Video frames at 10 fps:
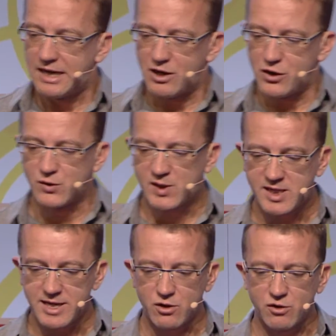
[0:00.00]
You
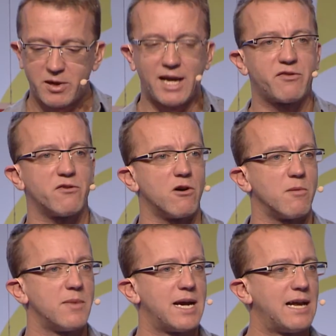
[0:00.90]
stay on the
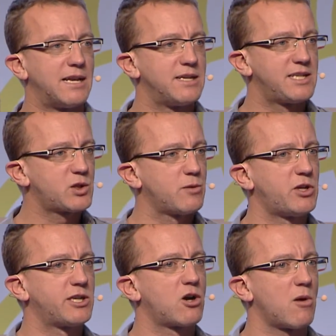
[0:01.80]
platform, and
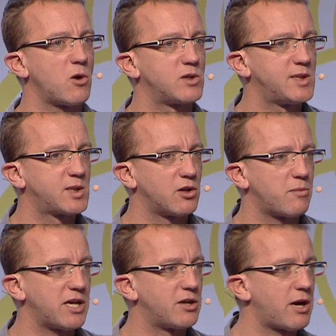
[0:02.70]
distributed commerce is going to
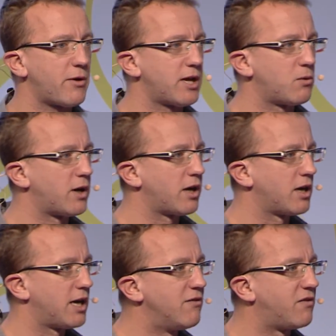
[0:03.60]
be an area
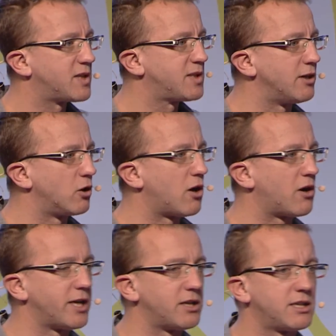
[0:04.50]
we're investing a lot
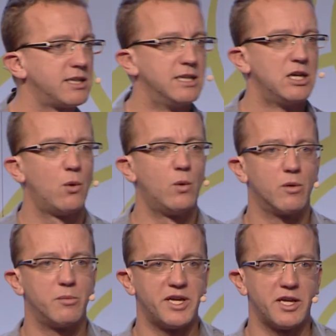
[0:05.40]
in.
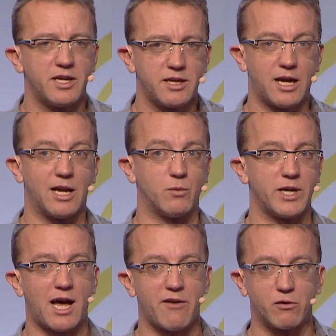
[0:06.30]
And we
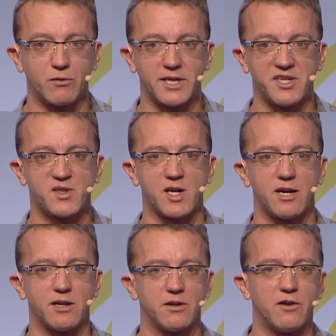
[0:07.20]
have already
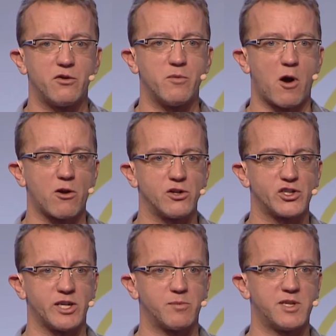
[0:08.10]
signed a few
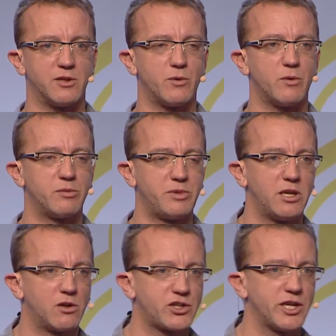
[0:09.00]
partnerships that we will be
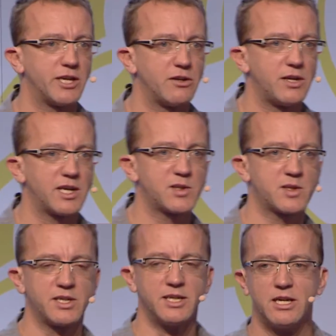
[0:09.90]
launching in the next
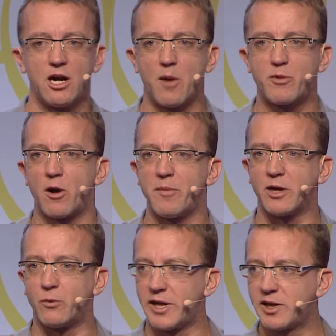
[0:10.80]

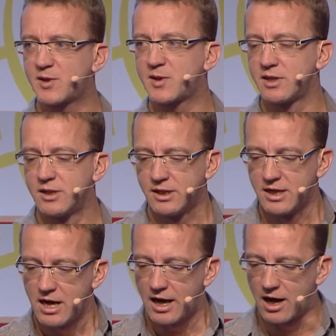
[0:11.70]
upcoming weeks.
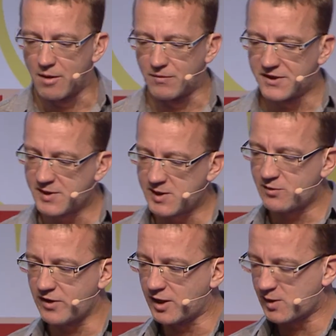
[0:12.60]
And this is
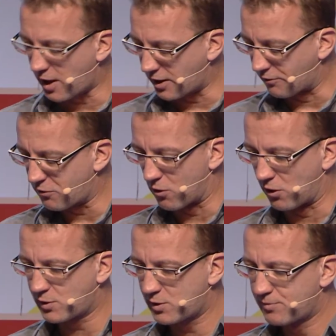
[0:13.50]
very exciting for
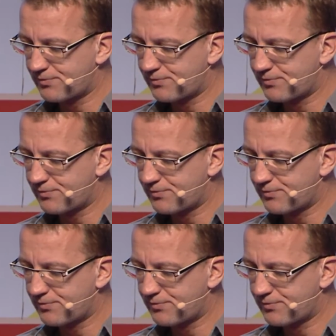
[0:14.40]
us.